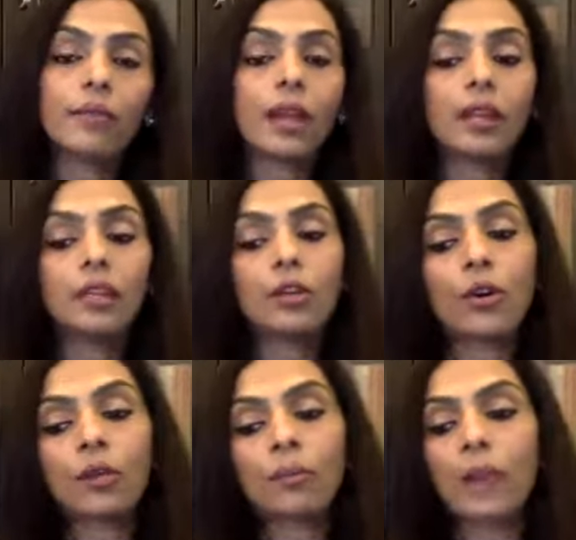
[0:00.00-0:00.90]
while
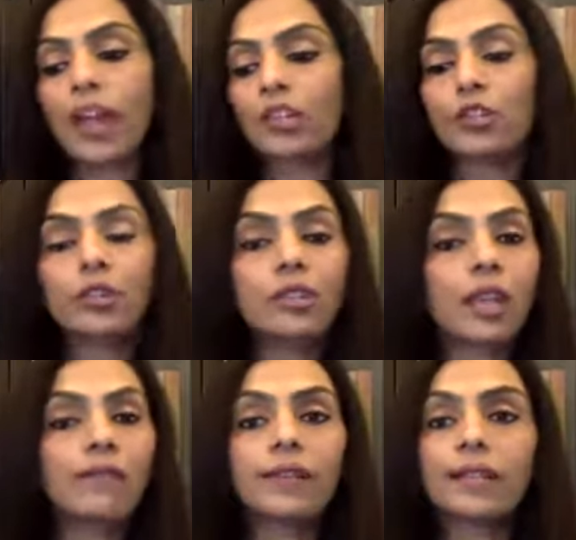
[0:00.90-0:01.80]
your passion,
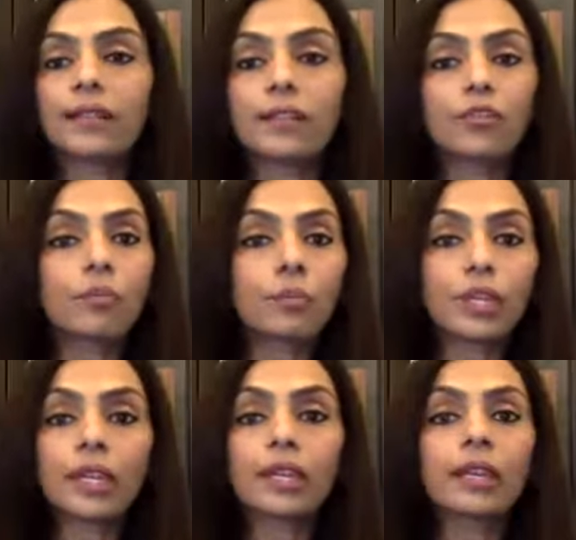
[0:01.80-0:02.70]
everything that you're
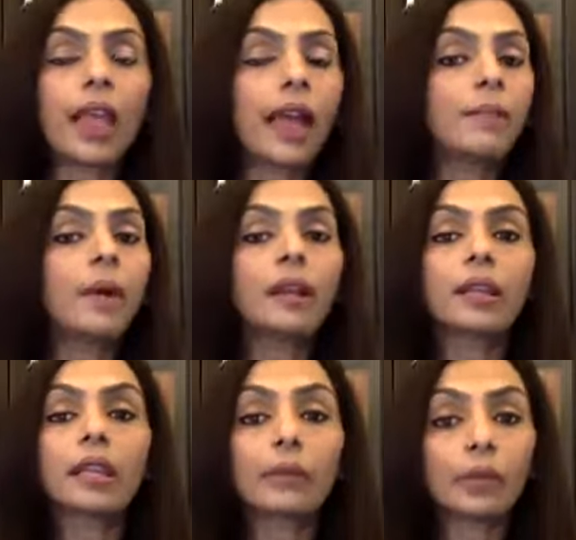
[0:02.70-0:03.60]
putting in and
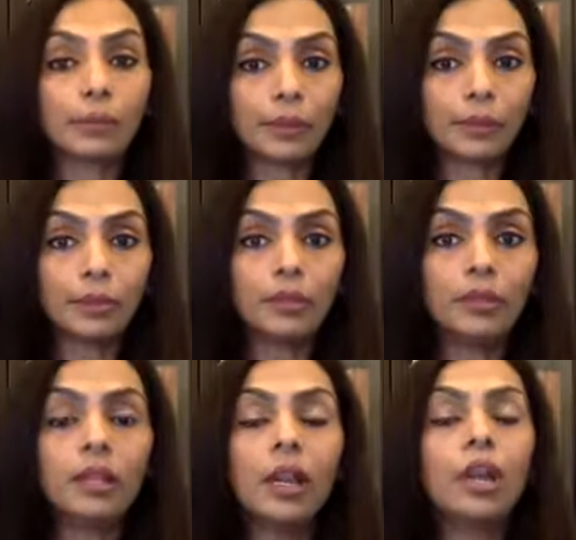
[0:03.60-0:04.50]
partnering with people,